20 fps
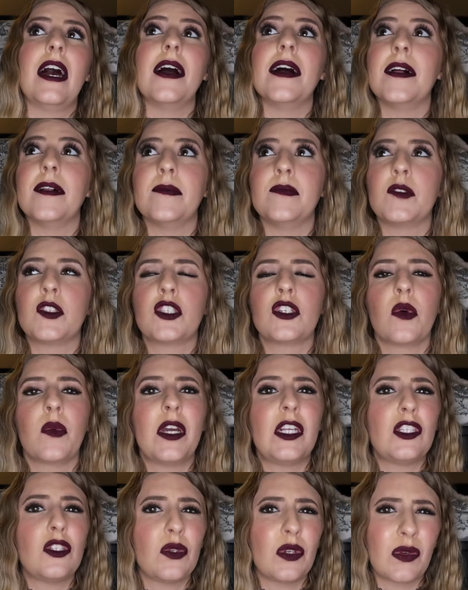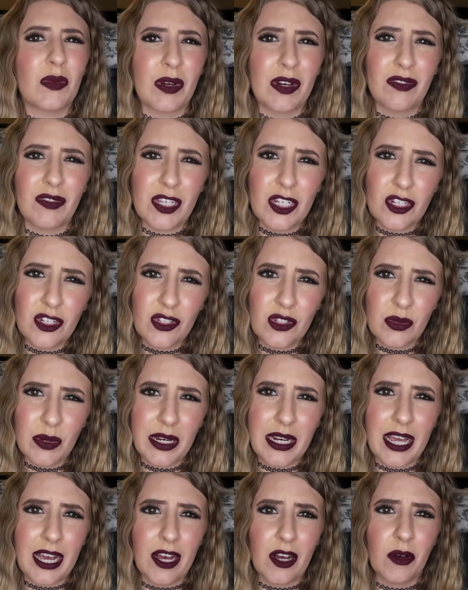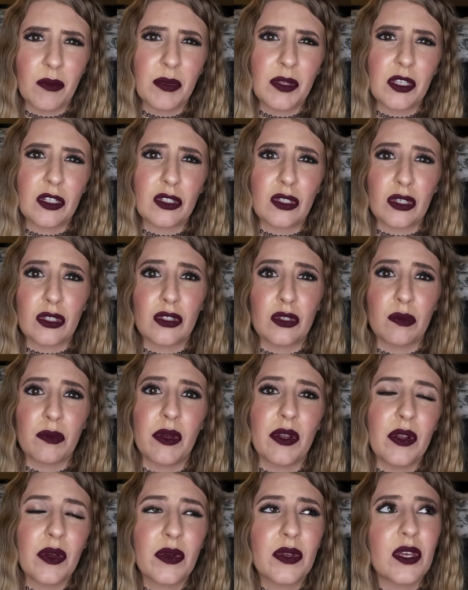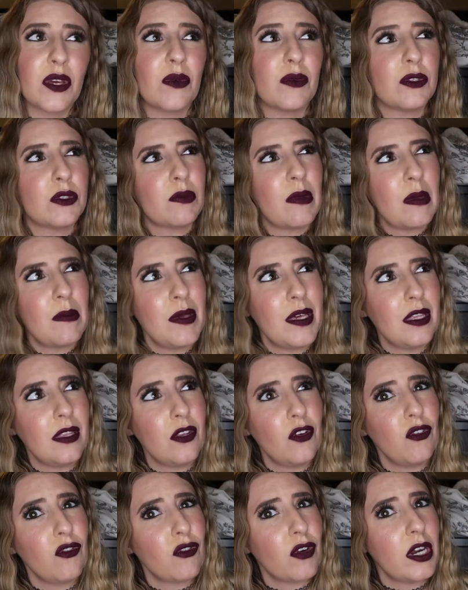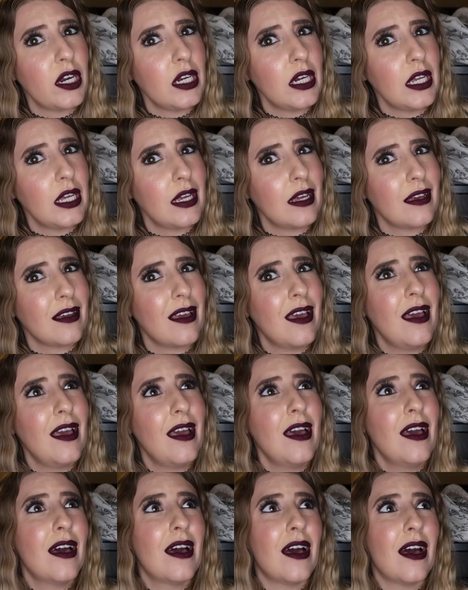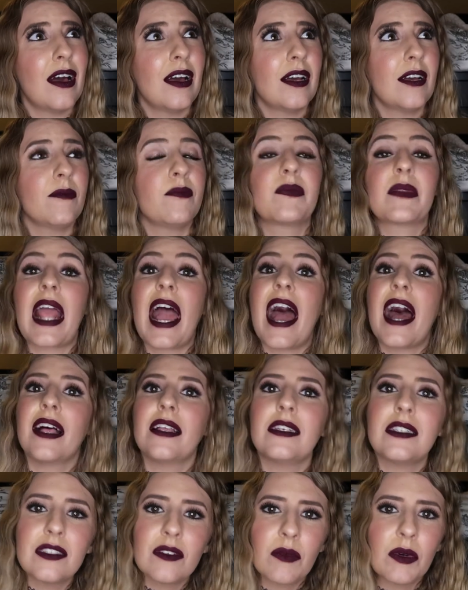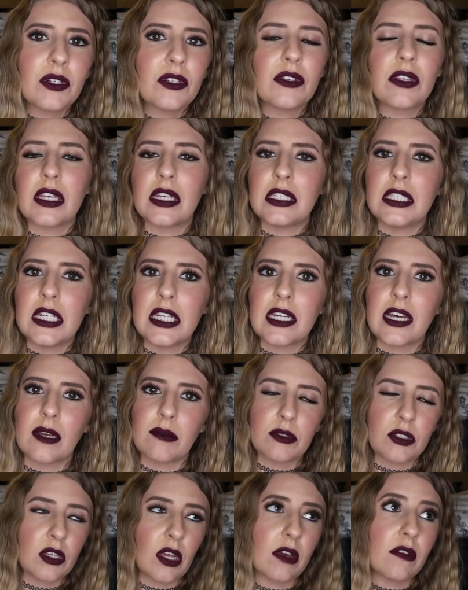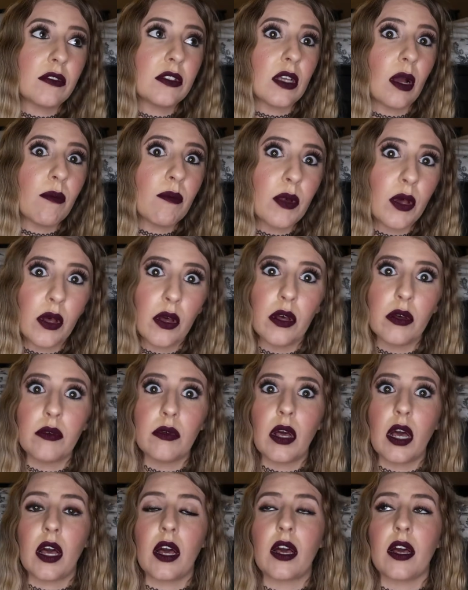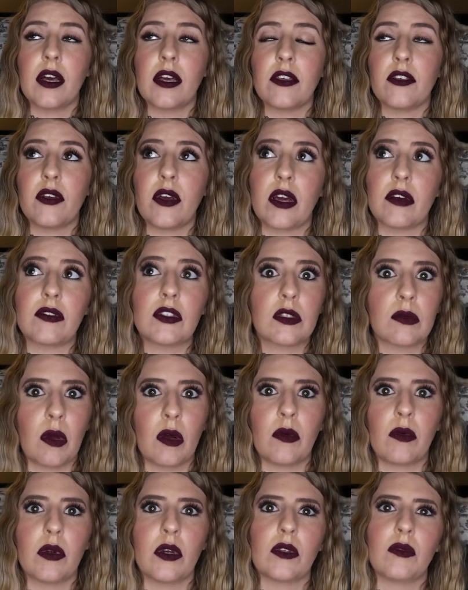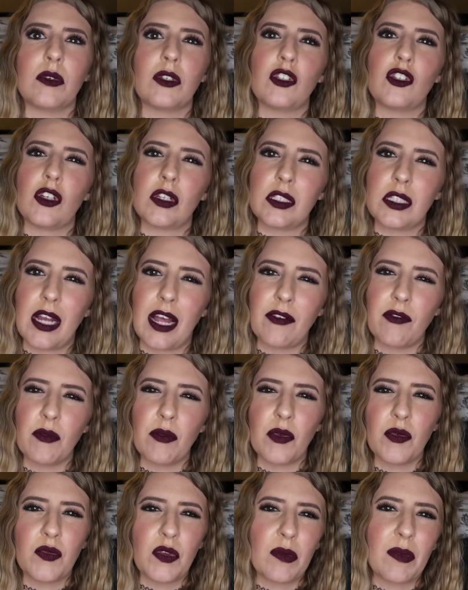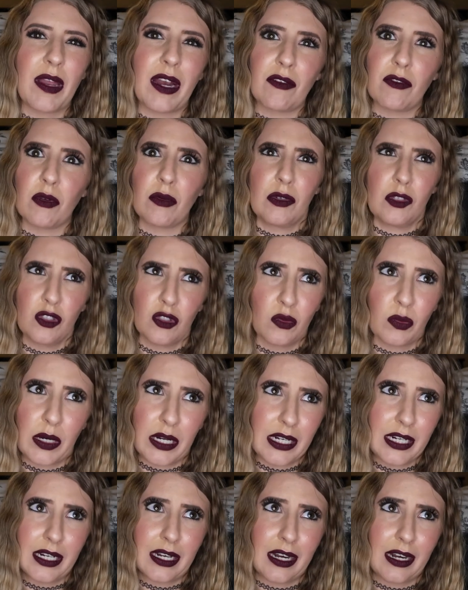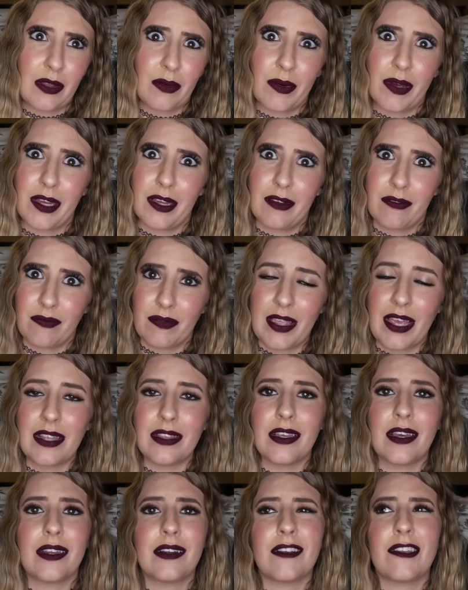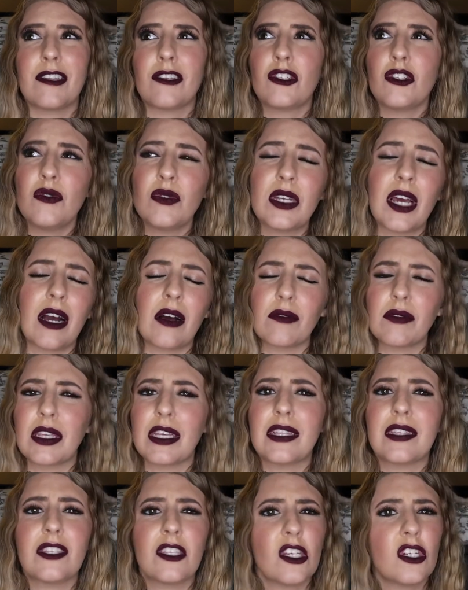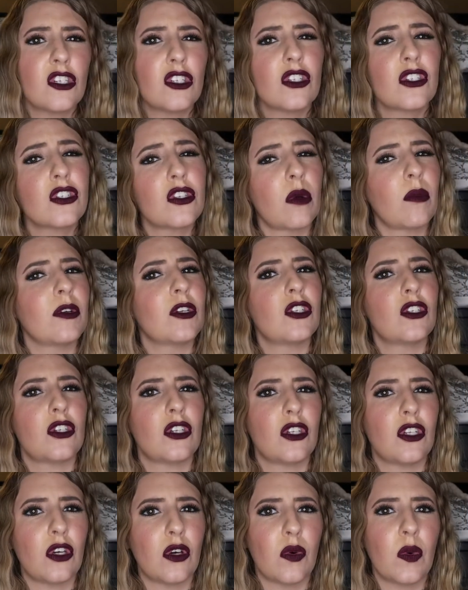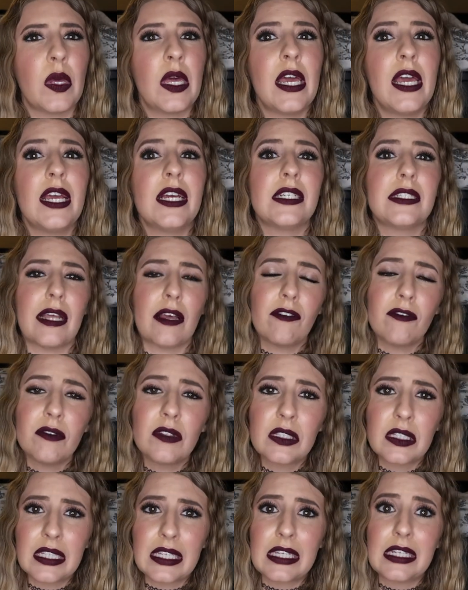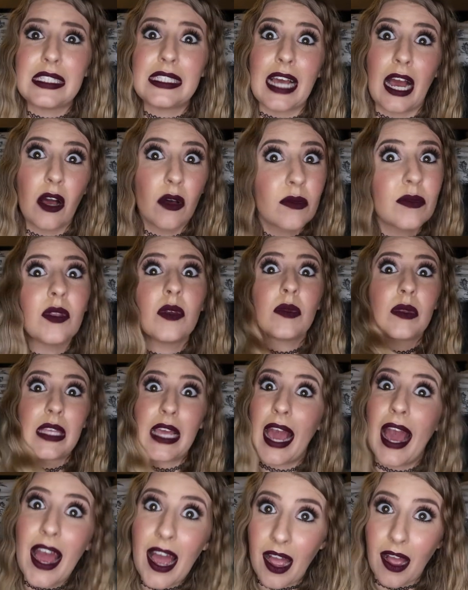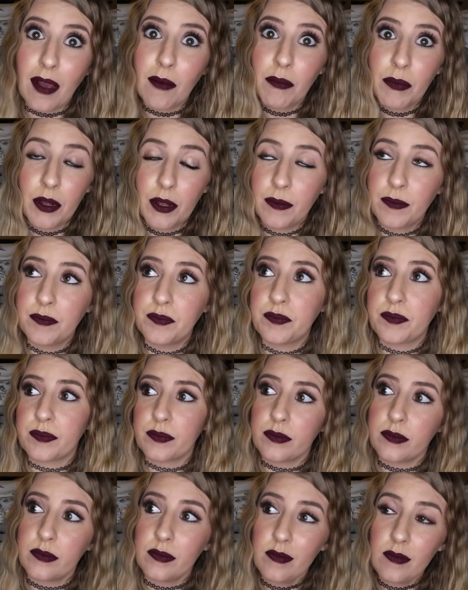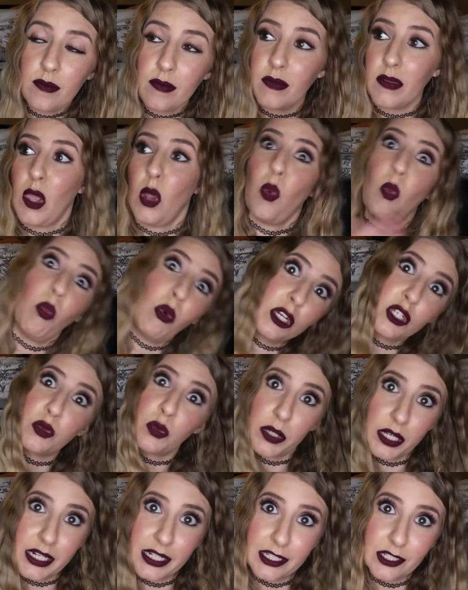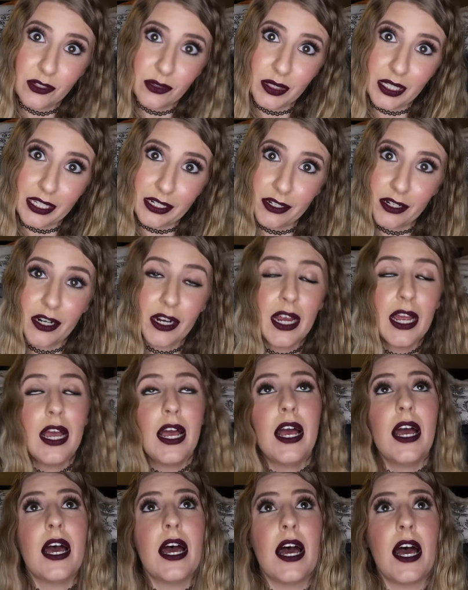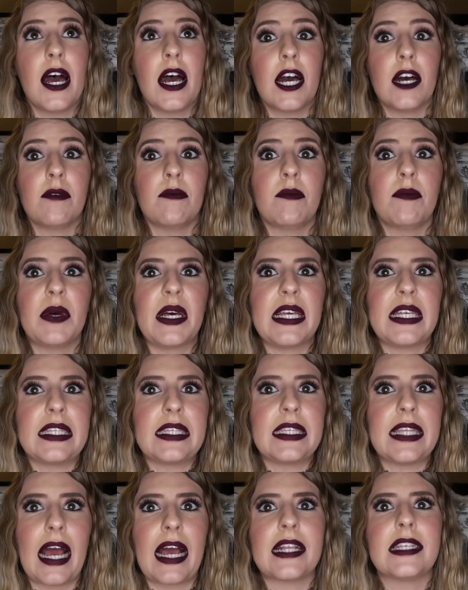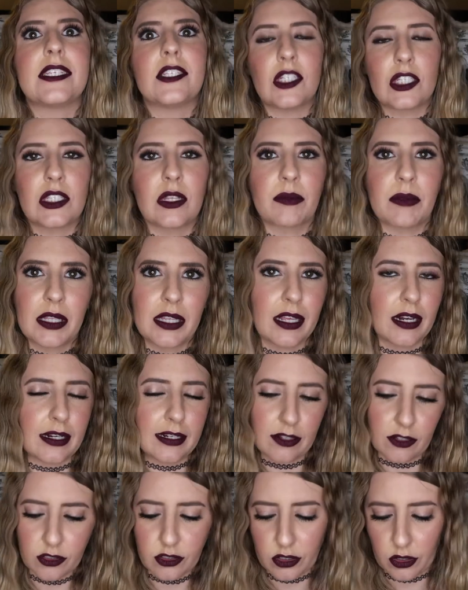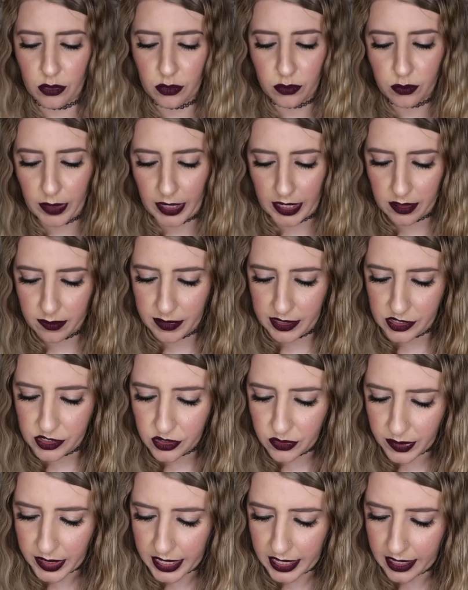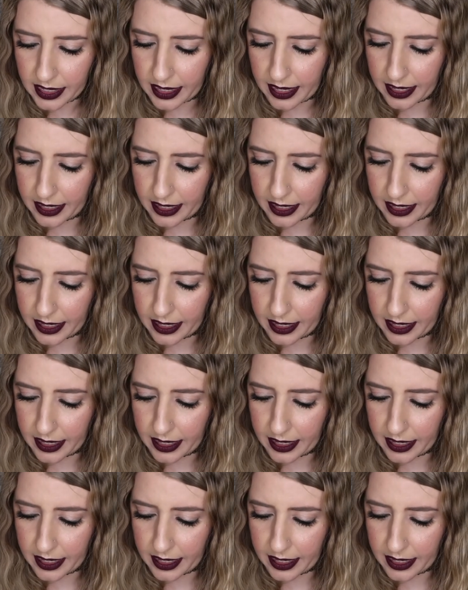Um, Snow White's doing renovations right now, but there's also Pinocchio, which might be a little frightening. Um, Alice in Wonderland, Teacups. You have Dumbo. Uh, you have Small World, which doesn't have a movie, but everyone should ride it anyway. And then Toontown. Like, there's just so much to do. Definitely download the app, which we'll get into later. Um, but that's just something that I also recommend doing.